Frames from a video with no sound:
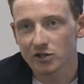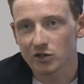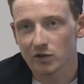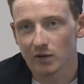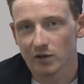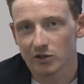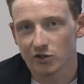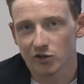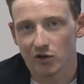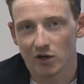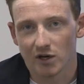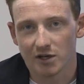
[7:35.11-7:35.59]

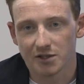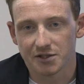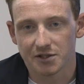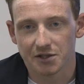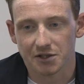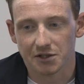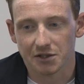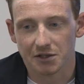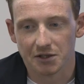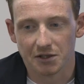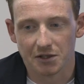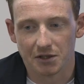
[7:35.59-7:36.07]
So I try
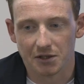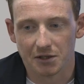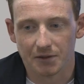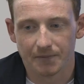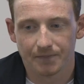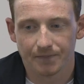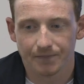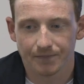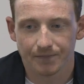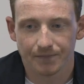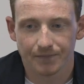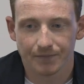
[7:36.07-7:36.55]
to,
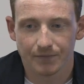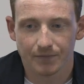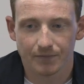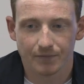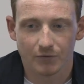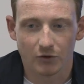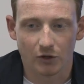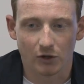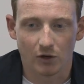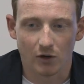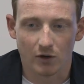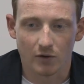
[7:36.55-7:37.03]

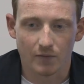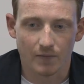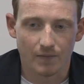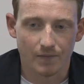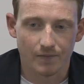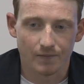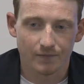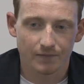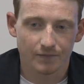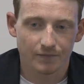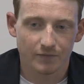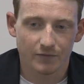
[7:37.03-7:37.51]
you know,
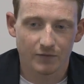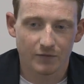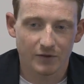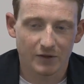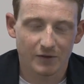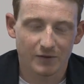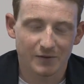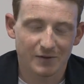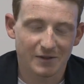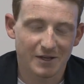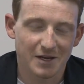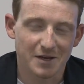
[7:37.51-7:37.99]

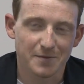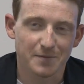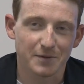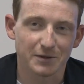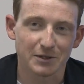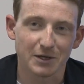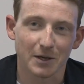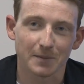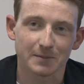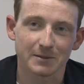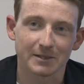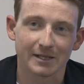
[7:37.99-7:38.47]
keep
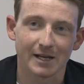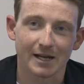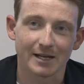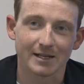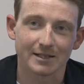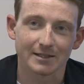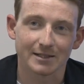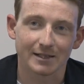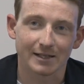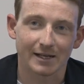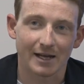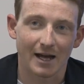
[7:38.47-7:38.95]
as up to
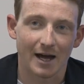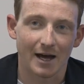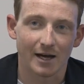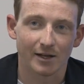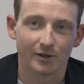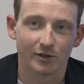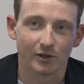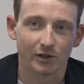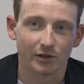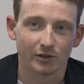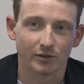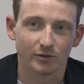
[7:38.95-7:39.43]
date as I
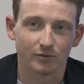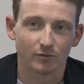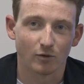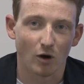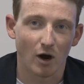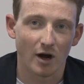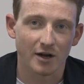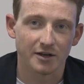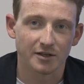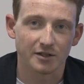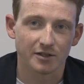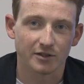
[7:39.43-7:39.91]
can on
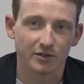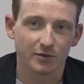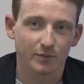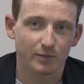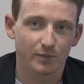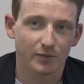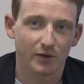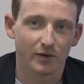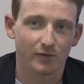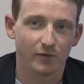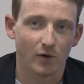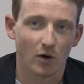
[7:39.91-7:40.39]
riders'
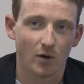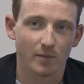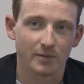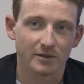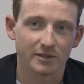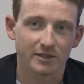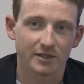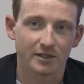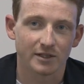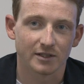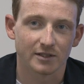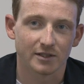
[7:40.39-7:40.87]

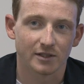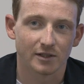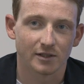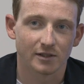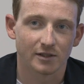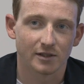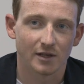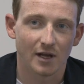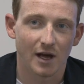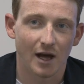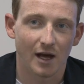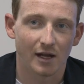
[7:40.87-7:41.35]
performances
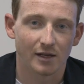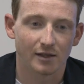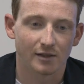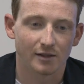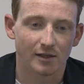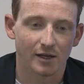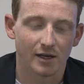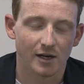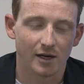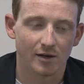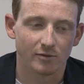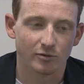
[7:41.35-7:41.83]
and,
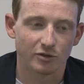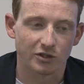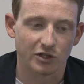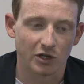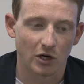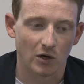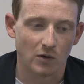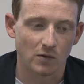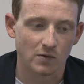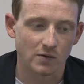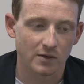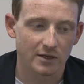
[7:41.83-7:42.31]
and uh,
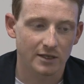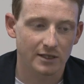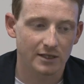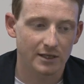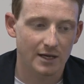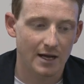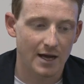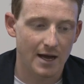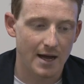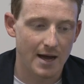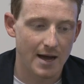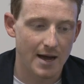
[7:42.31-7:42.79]
results.
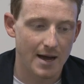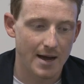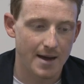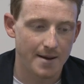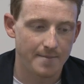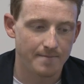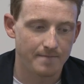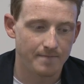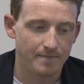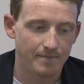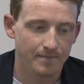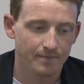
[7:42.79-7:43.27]

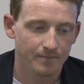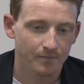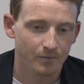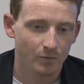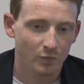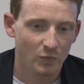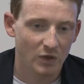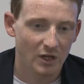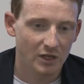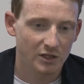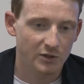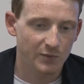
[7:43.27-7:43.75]
Um,
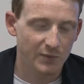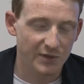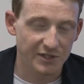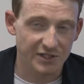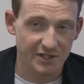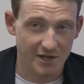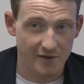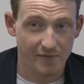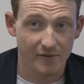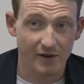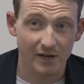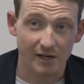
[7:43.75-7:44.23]

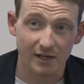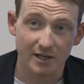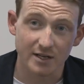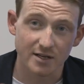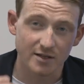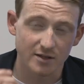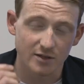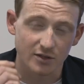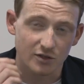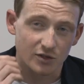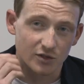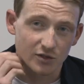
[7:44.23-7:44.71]

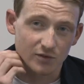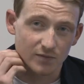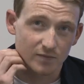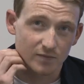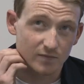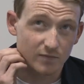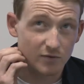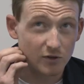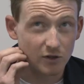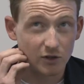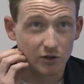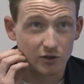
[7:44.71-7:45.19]
specifically, the,
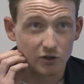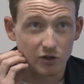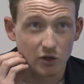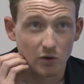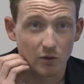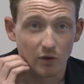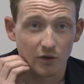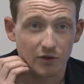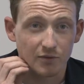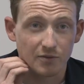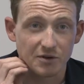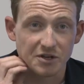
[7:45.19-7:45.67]
the
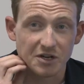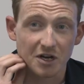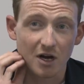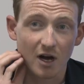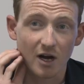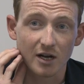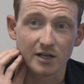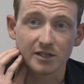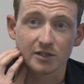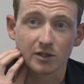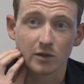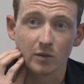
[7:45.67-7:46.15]
two or three
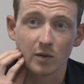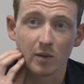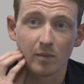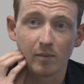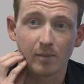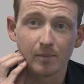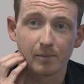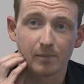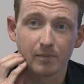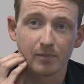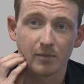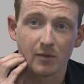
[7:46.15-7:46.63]
guys that were
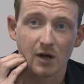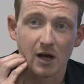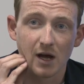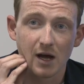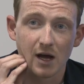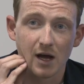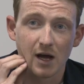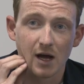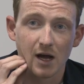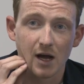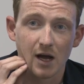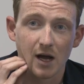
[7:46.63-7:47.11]

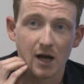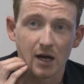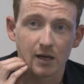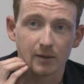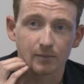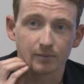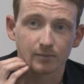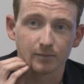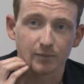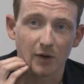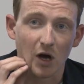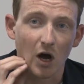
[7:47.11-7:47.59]
uh,
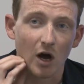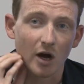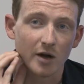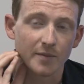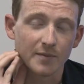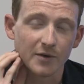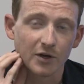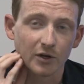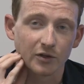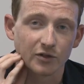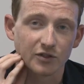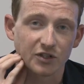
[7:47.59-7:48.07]

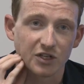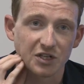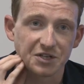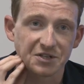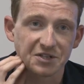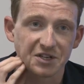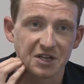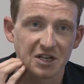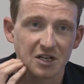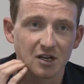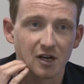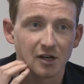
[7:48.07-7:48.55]
behind me on G
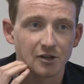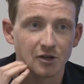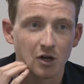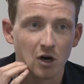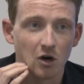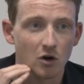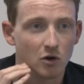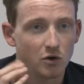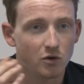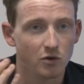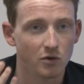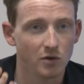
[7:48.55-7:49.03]
C, I
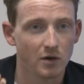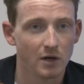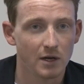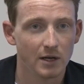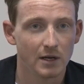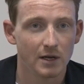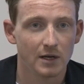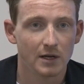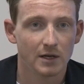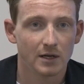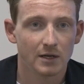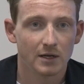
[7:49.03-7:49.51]
know
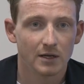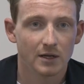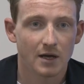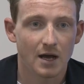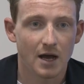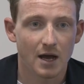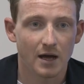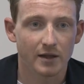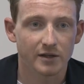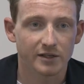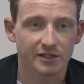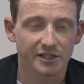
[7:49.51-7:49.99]

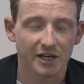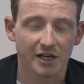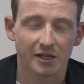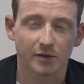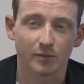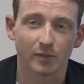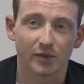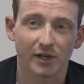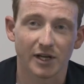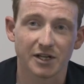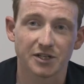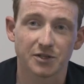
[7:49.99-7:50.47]
uh, the
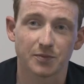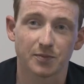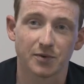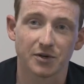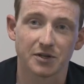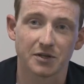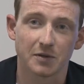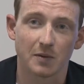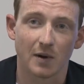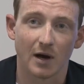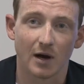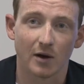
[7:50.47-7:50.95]
second place
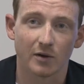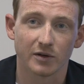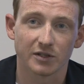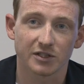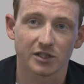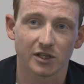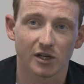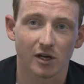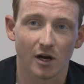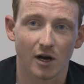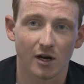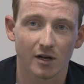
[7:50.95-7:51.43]
pretty well.
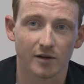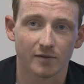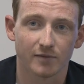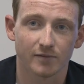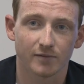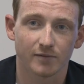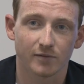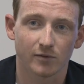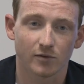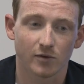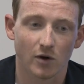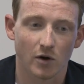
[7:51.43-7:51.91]
It's a guy I've
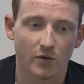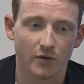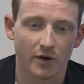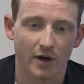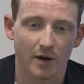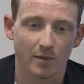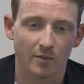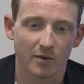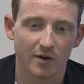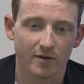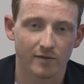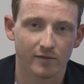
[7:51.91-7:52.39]
grown
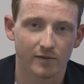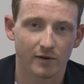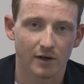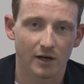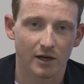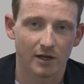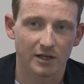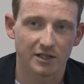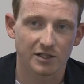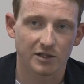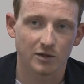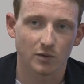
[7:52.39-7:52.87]
up with.
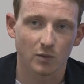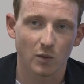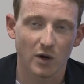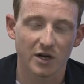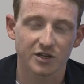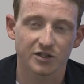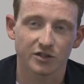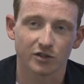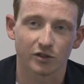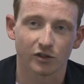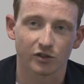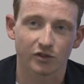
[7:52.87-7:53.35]
Uh, he's a
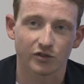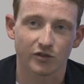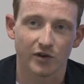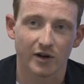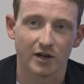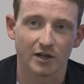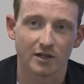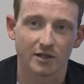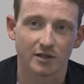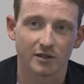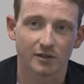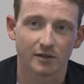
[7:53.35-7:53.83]
Western
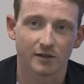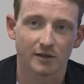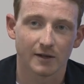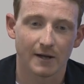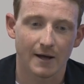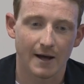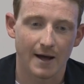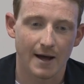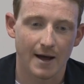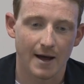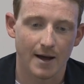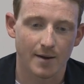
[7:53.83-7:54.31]
Australian
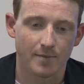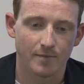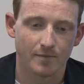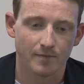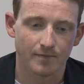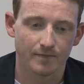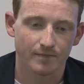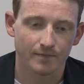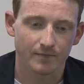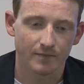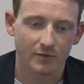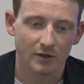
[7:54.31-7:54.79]

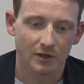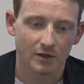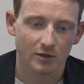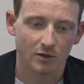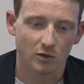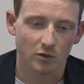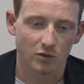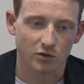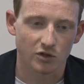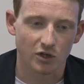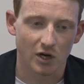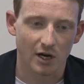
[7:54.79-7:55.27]
um,
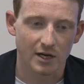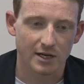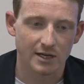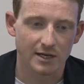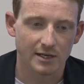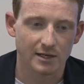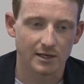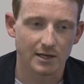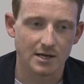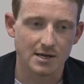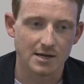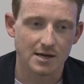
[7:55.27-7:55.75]
called Jai
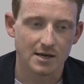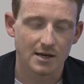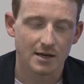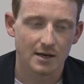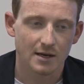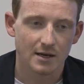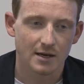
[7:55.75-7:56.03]
Hindley.